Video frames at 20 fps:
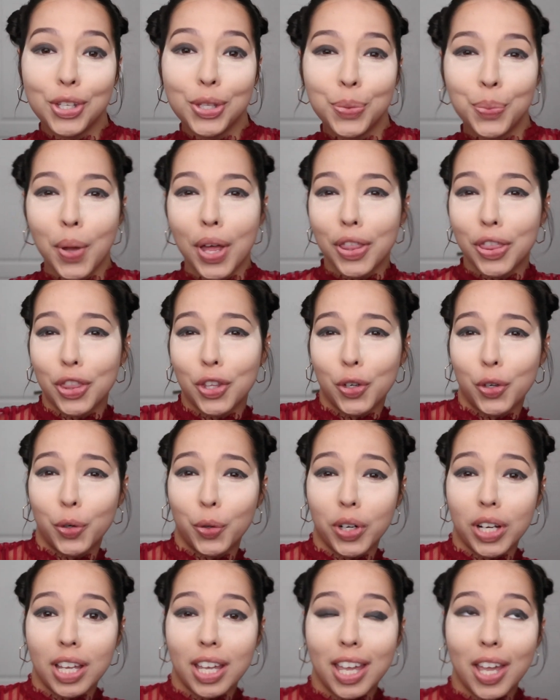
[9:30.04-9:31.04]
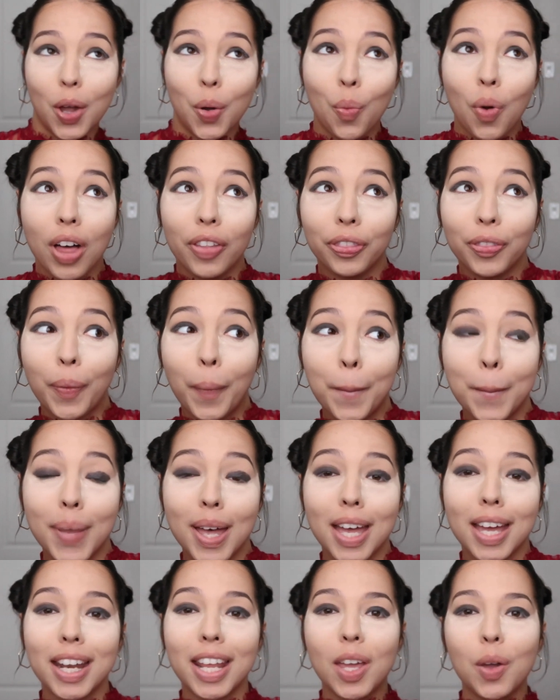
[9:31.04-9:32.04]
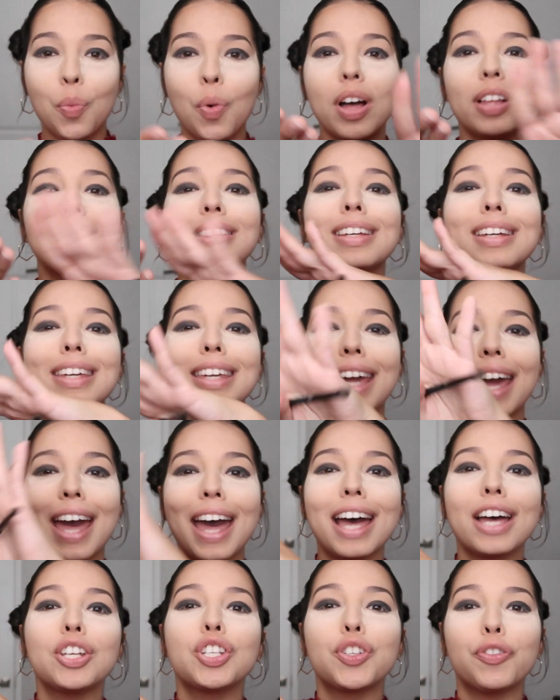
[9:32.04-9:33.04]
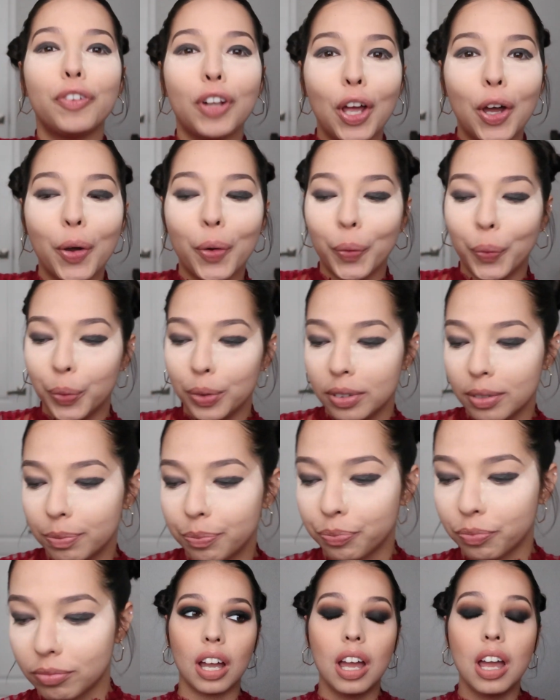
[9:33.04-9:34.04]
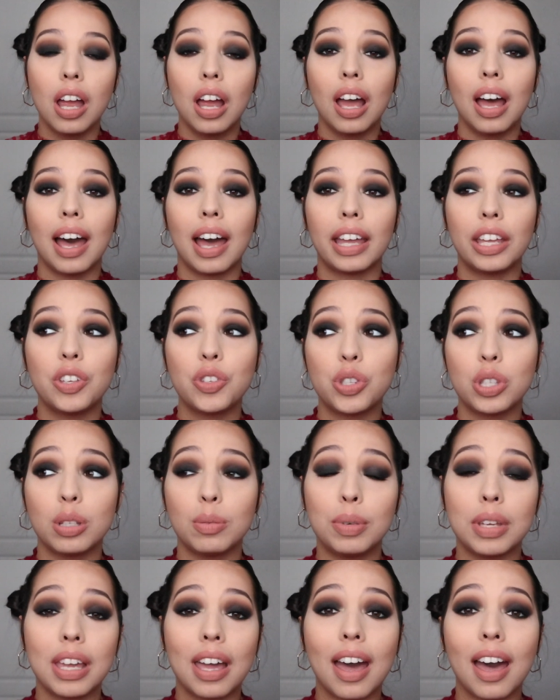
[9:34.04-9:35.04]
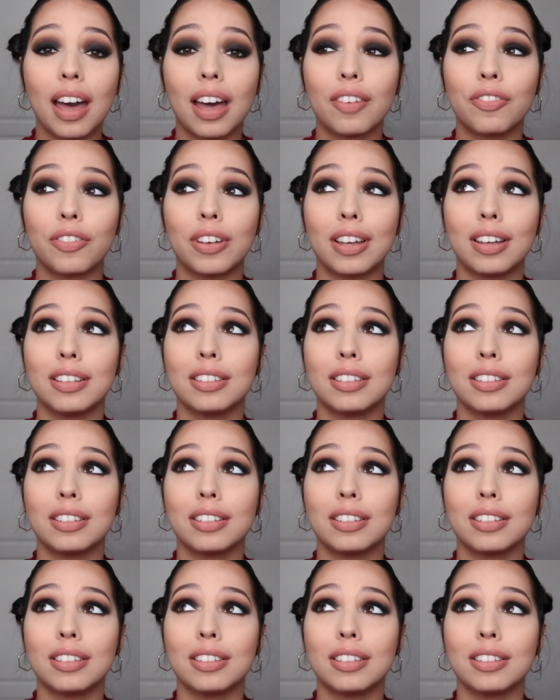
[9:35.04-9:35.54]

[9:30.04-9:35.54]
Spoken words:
just want the green, want the money, want the cash flow. I used to be Ah!